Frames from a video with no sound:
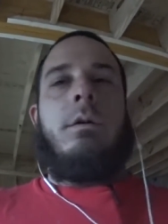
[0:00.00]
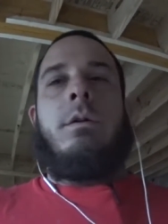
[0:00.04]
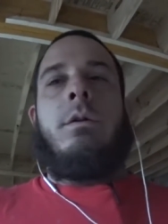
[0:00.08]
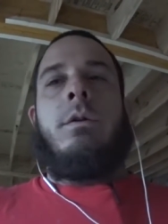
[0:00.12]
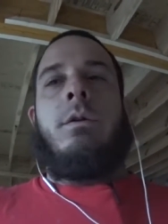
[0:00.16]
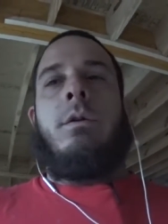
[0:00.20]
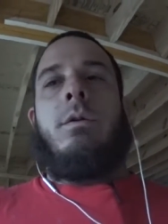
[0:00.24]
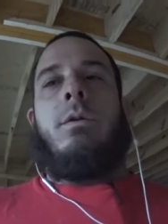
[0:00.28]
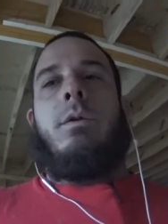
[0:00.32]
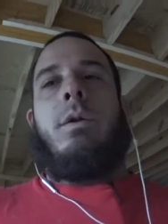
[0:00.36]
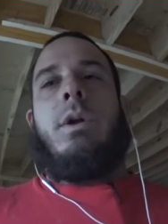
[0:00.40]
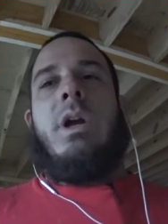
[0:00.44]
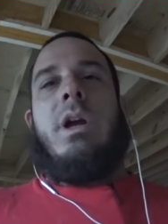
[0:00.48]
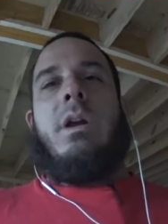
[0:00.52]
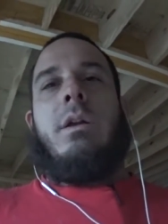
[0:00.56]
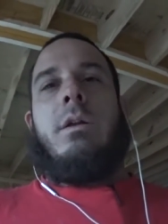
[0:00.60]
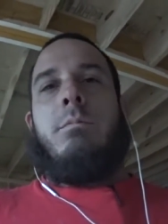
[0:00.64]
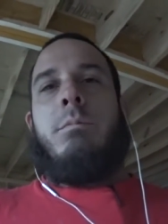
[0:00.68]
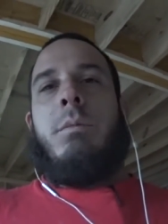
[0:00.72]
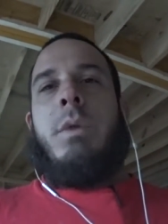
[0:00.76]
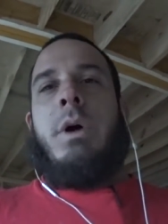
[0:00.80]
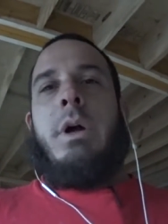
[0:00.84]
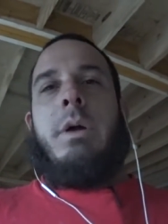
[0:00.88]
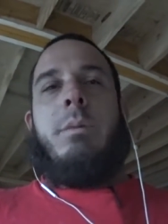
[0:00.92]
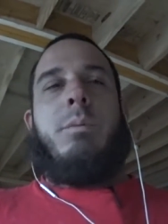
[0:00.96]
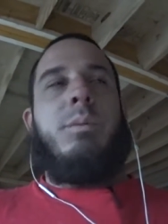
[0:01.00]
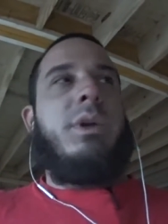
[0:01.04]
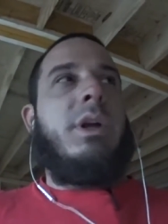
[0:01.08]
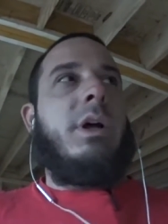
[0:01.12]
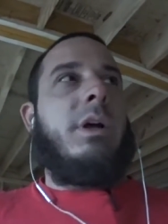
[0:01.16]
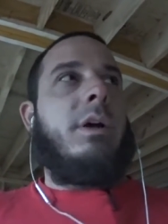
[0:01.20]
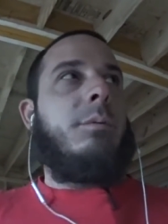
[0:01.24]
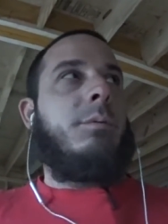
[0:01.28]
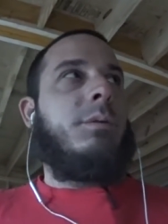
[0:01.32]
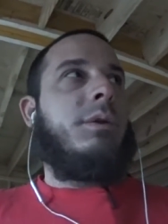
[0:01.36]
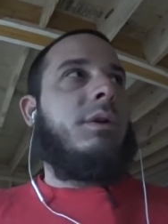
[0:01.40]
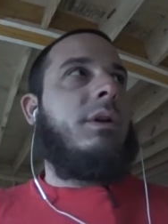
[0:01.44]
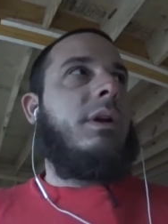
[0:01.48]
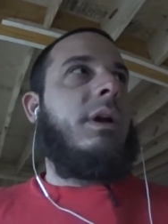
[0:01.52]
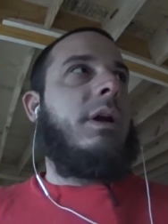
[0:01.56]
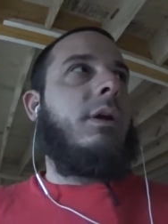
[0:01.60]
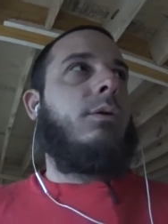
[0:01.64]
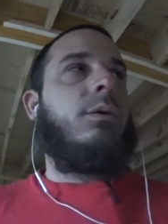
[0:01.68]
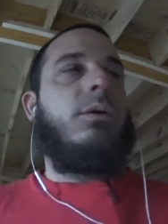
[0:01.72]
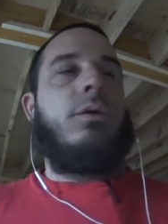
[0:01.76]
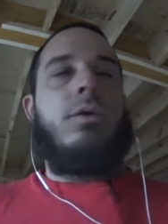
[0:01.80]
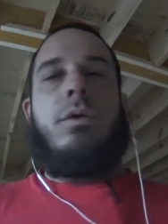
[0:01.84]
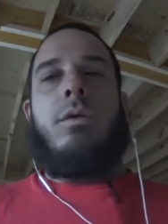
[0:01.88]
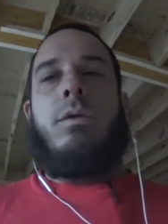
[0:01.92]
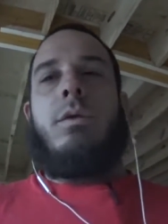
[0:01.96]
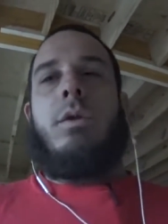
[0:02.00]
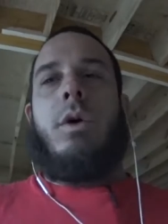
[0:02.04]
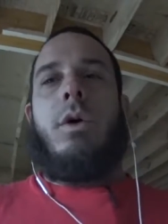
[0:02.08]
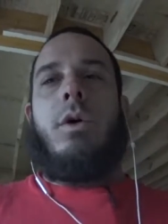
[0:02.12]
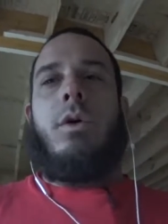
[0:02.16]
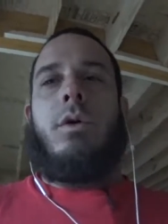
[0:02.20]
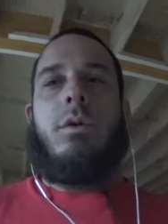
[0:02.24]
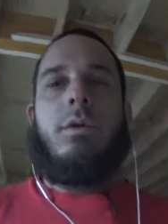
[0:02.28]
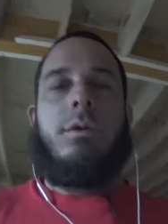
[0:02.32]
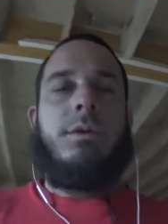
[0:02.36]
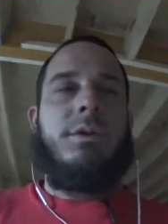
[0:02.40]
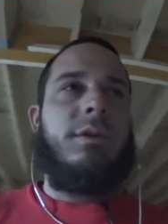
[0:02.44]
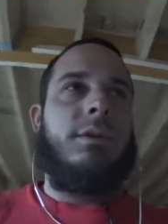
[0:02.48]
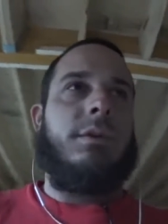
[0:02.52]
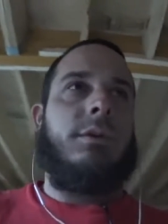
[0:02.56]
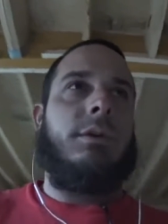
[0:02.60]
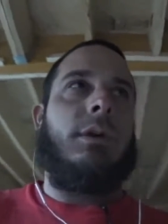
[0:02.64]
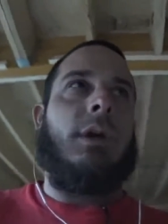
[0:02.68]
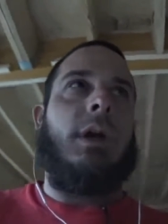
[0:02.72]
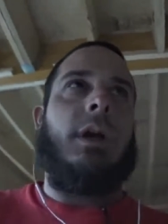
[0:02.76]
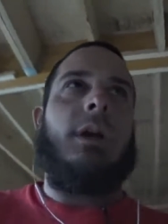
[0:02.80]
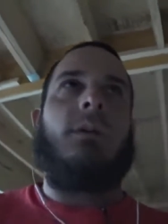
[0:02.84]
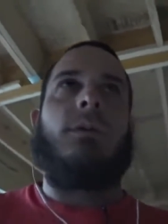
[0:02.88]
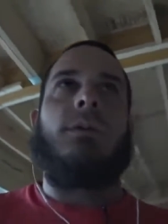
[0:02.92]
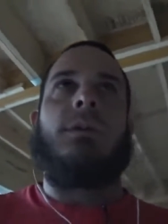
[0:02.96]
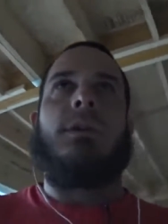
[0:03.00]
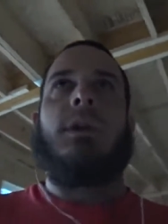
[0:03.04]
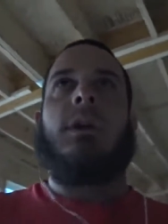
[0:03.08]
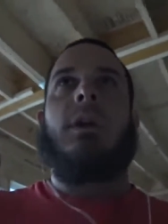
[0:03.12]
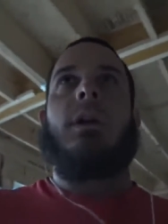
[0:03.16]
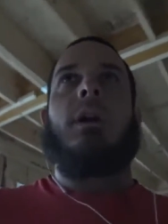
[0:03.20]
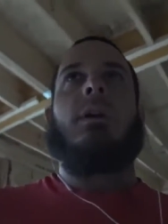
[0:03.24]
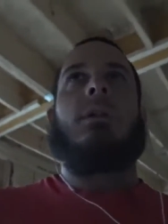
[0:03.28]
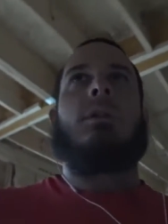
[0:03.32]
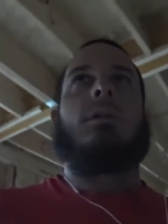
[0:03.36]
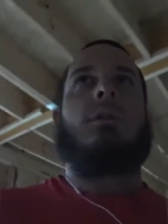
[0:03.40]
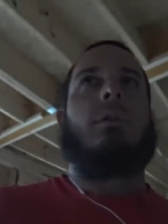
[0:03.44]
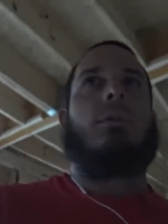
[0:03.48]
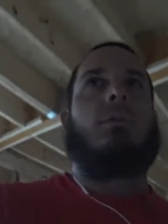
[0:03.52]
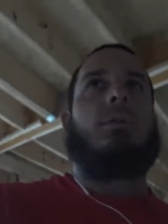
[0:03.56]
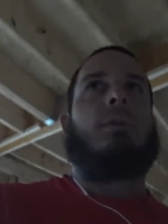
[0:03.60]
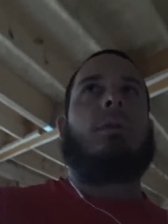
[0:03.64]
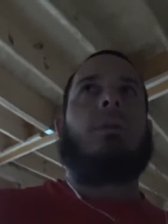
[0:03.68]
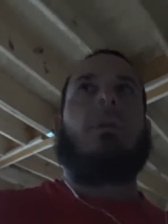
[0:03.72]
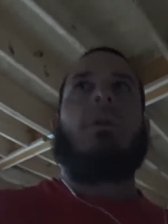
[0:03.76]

to get my plenums down through the holes. I don't think I showed you